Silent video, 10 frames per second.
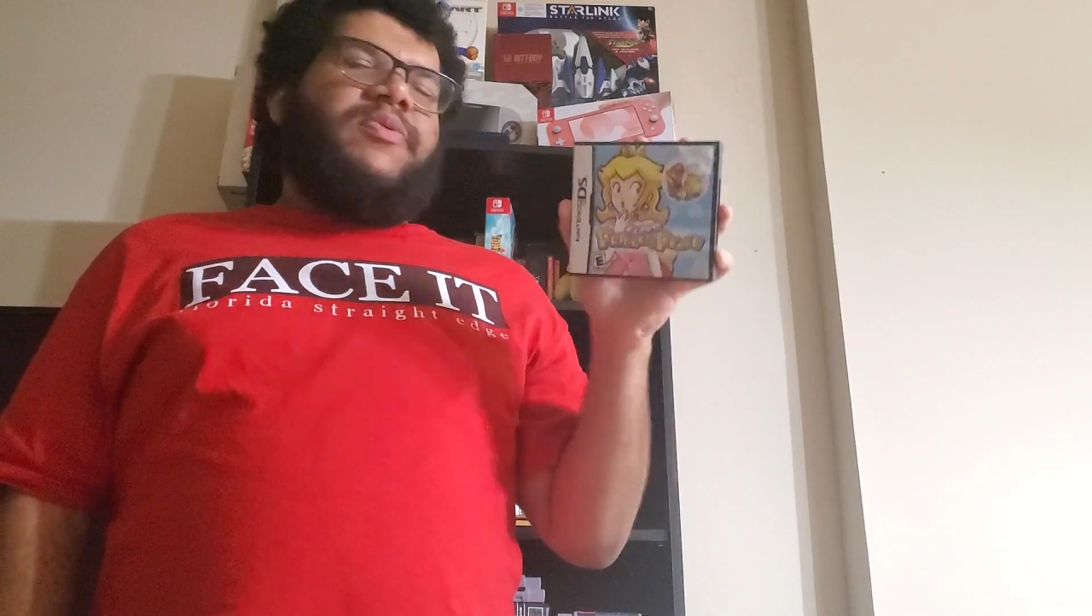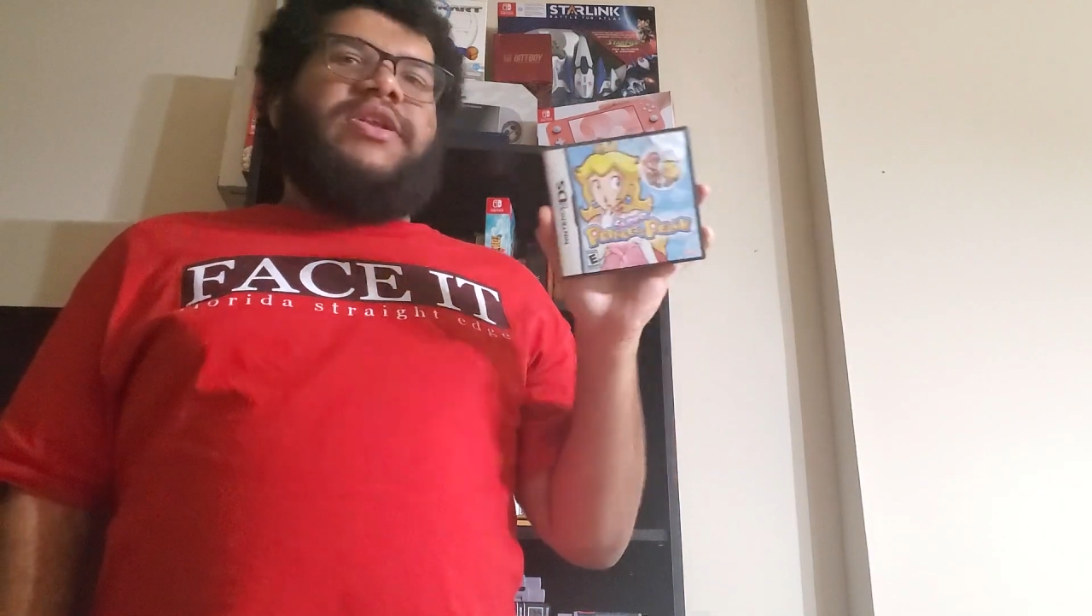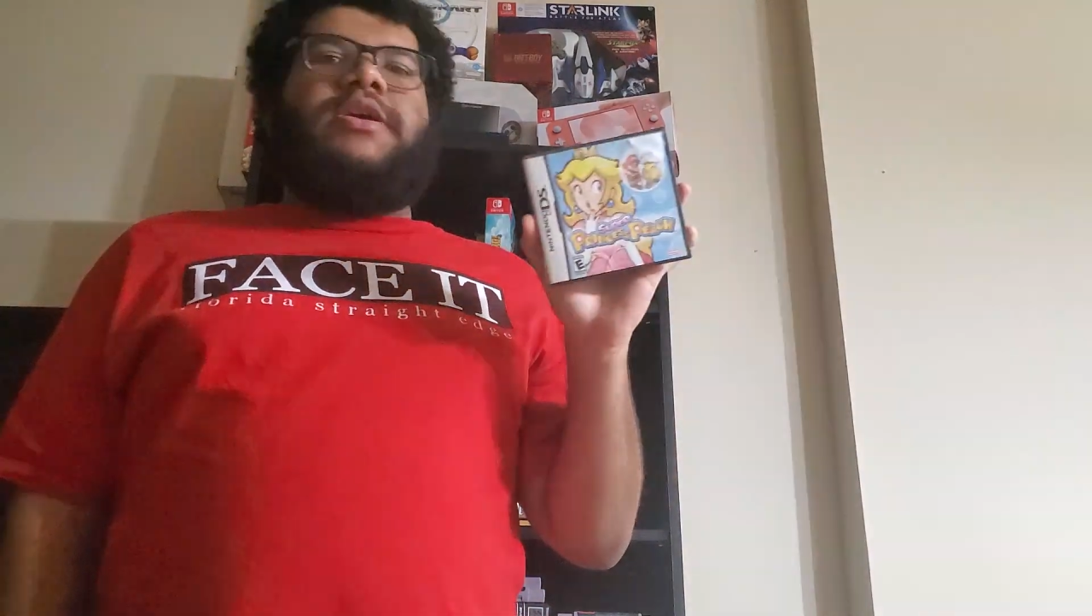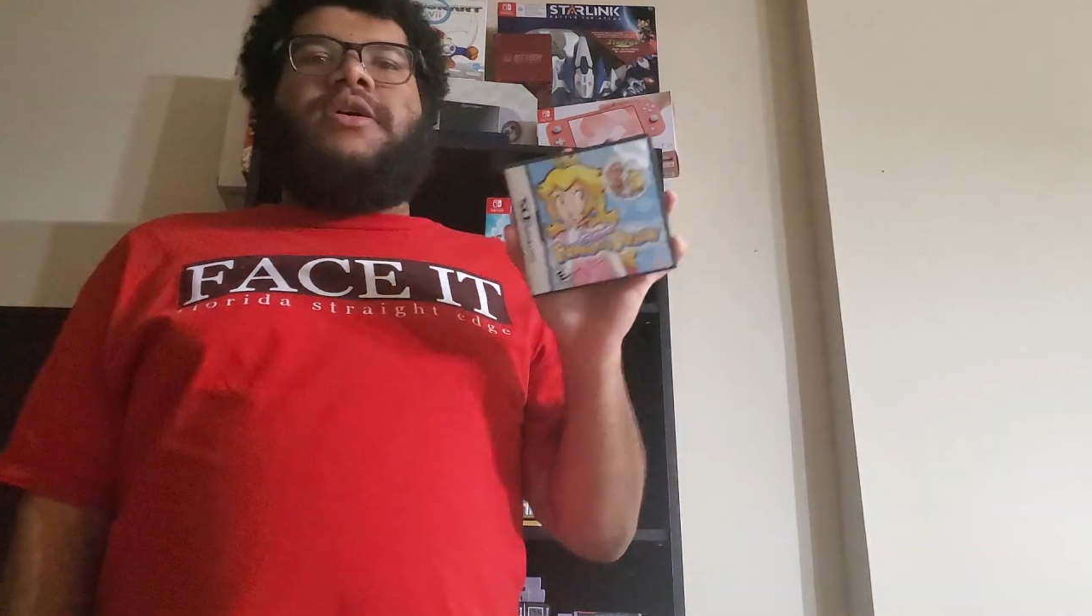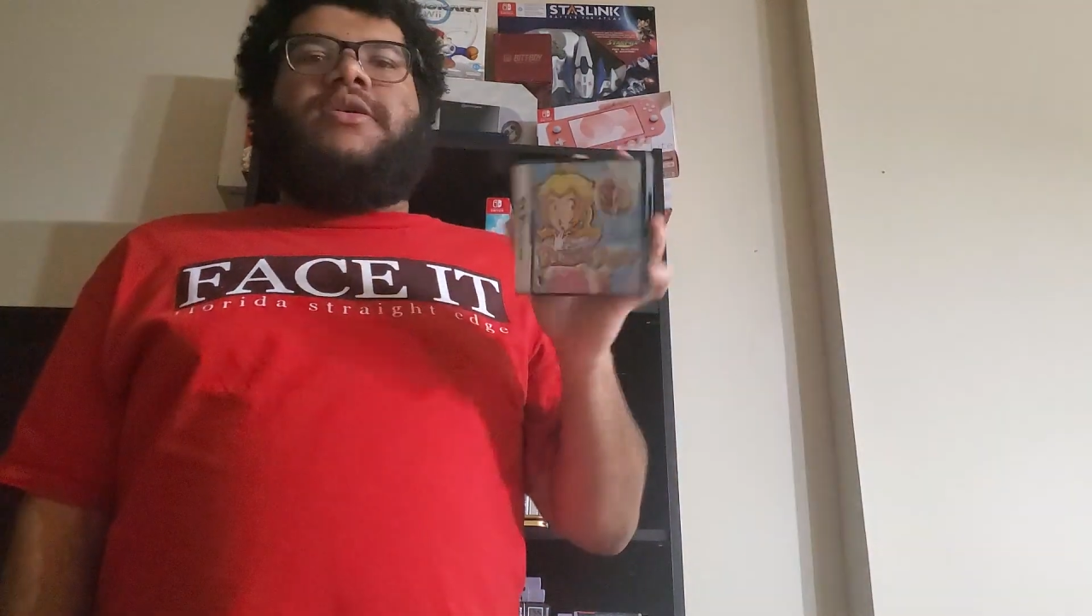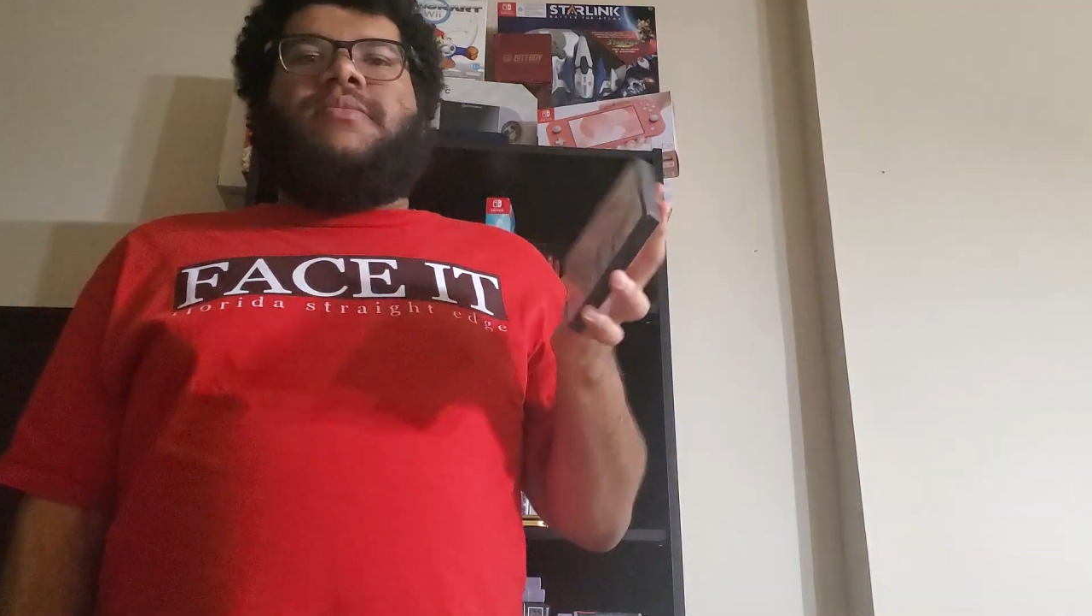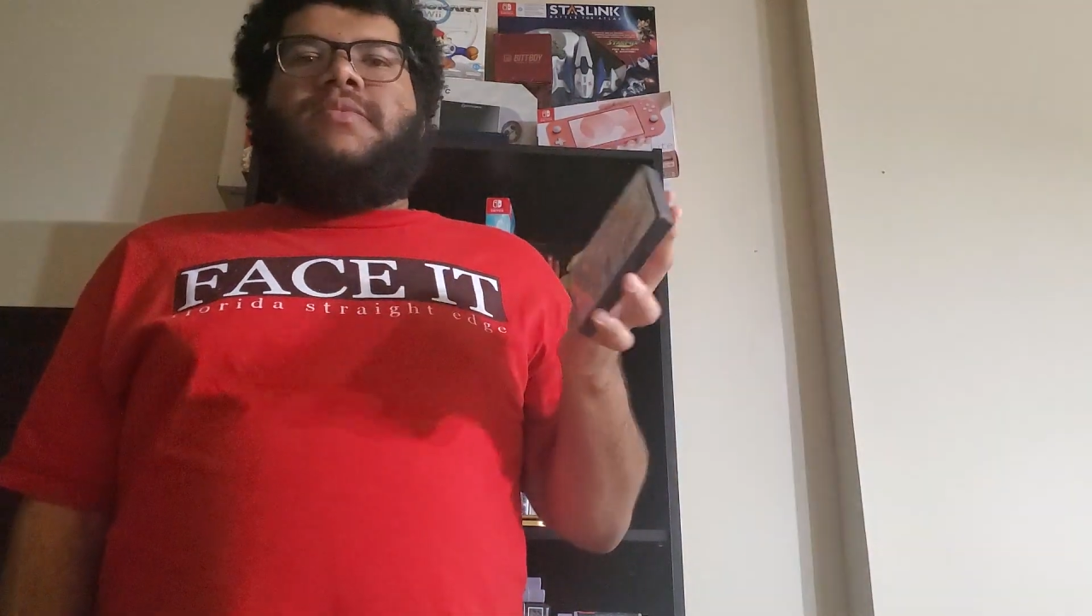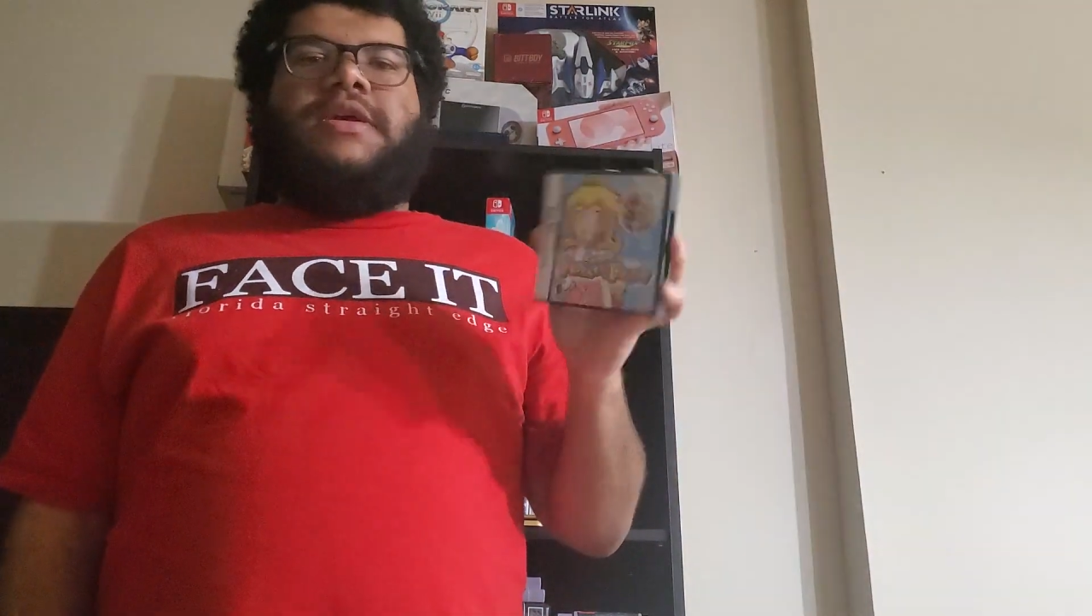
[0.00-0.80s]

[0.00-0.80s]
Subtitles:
pretty good.